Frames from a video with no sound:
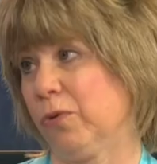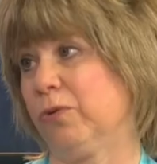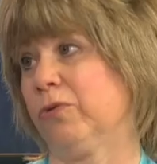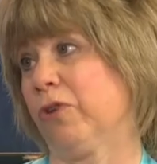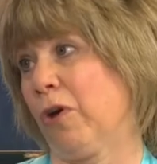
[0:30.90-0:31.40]

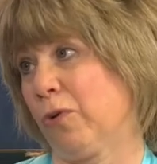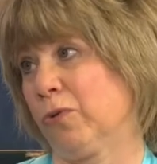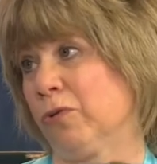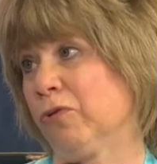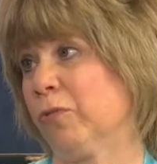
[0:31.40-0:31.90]
whose
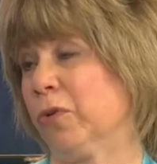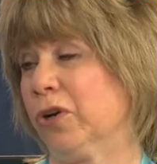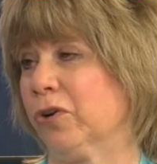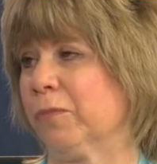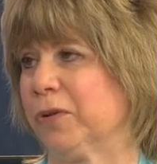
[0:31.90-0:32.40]
owners
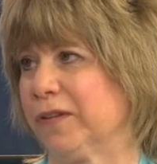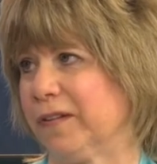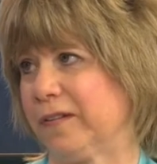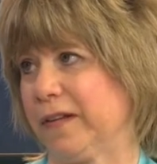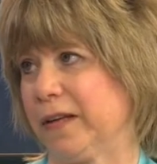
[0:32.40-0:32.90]
wanted her put to
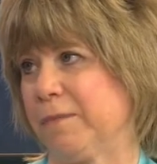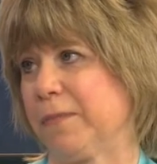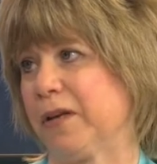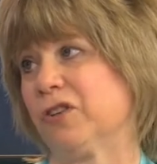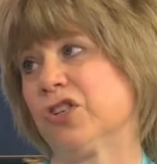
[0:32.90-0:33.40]
sleep
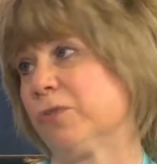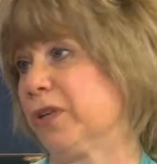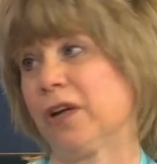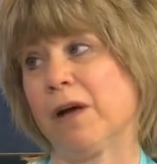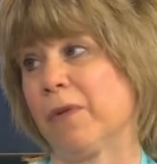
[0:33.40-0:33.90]
because she
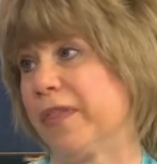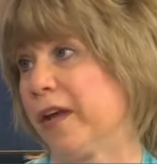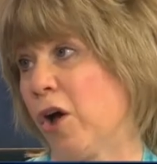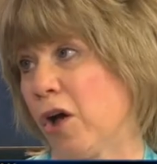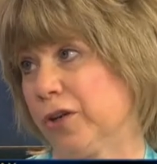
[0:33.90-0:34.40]
wouldn't come when
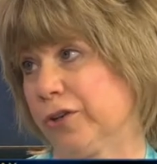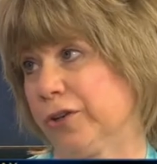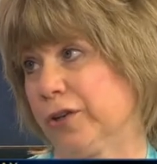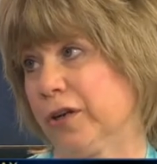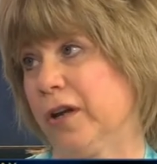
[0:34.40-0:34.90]
they called her.